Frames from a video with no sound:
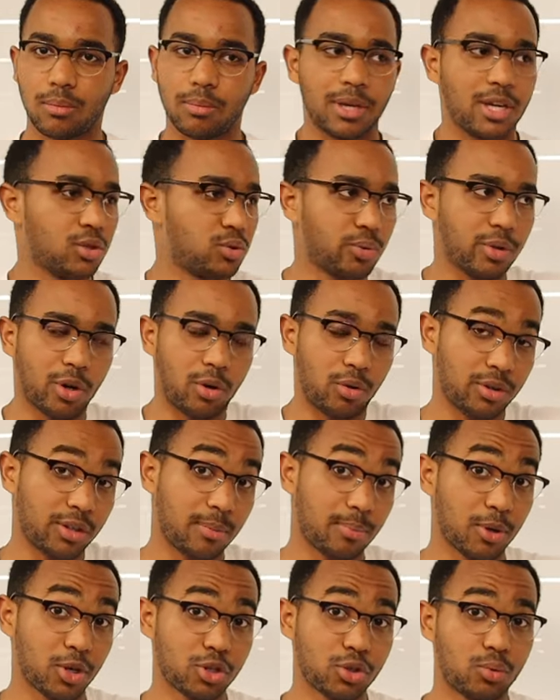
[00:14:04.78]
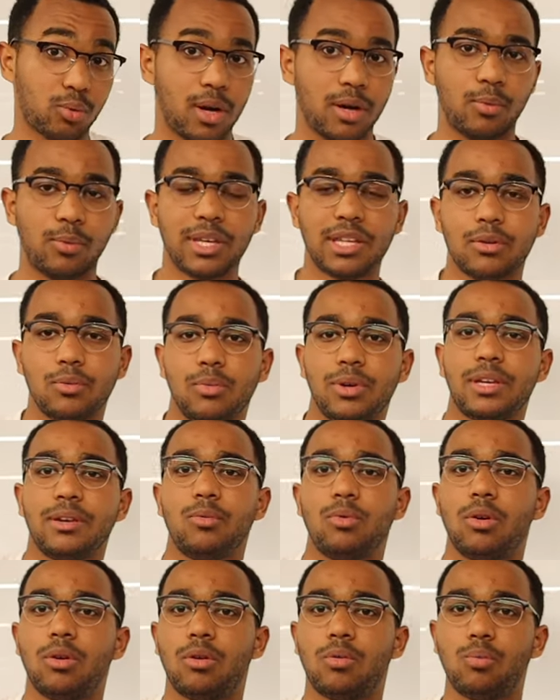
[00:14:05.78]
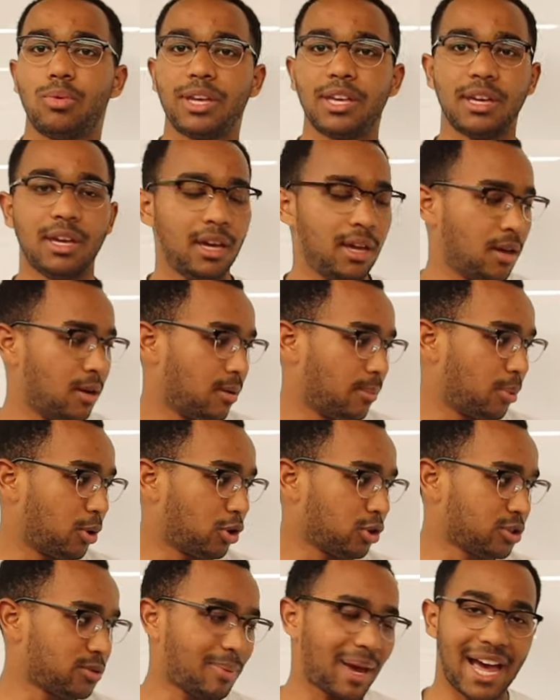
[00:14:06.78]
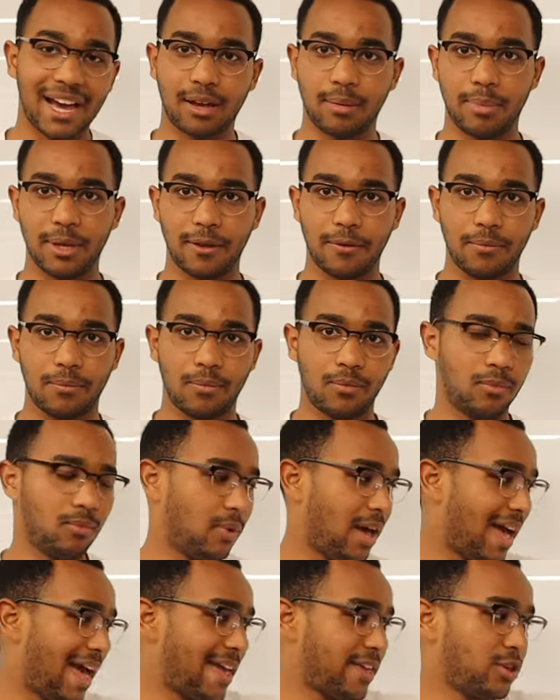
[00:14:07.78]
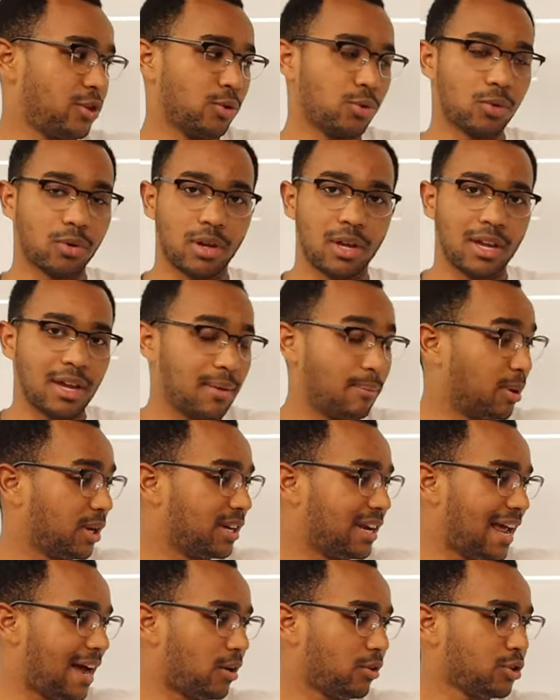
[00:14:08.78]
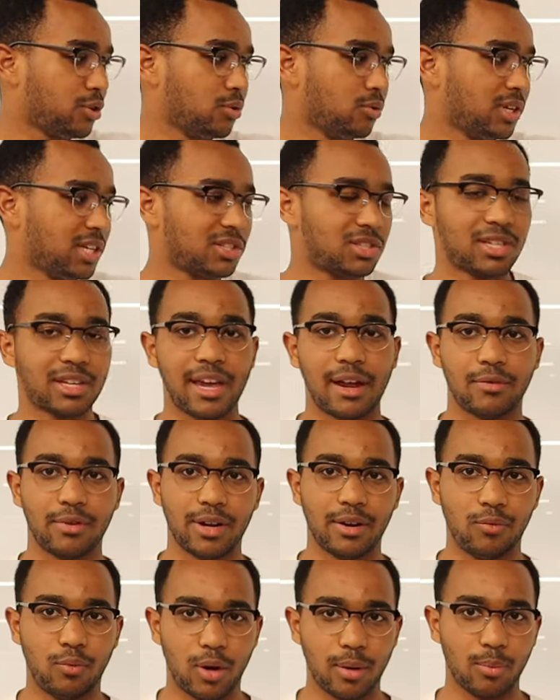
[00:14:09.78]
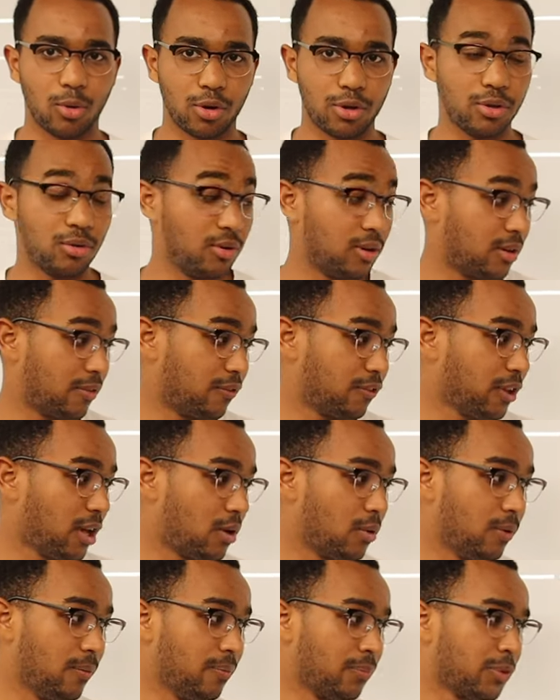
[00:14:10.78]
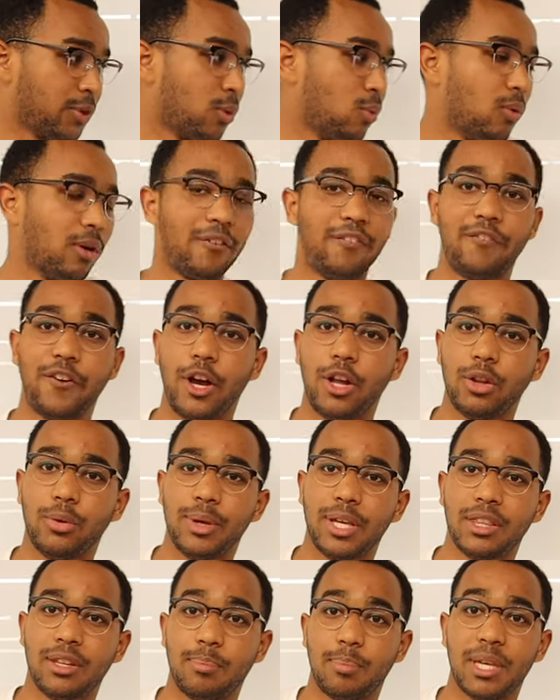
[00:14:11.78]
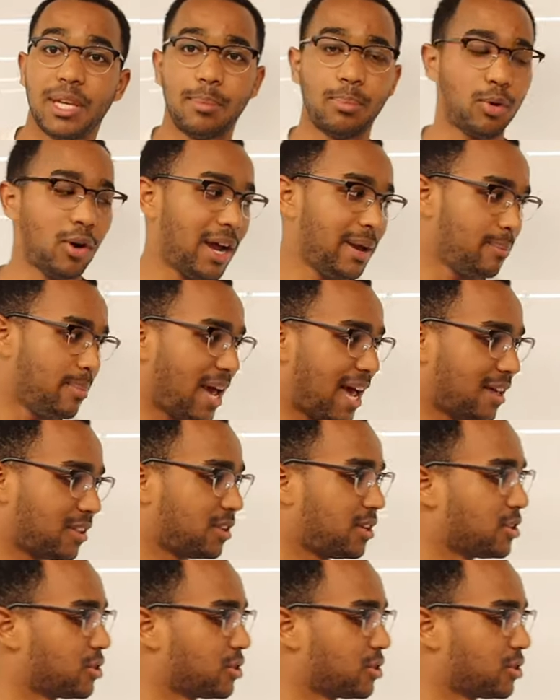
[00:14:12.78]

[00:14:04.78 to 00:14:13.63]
because we only pushed one. We, we, we pulled back a bit at U, but now U needs to get rid of one more unit of flow. We're following the P prime path.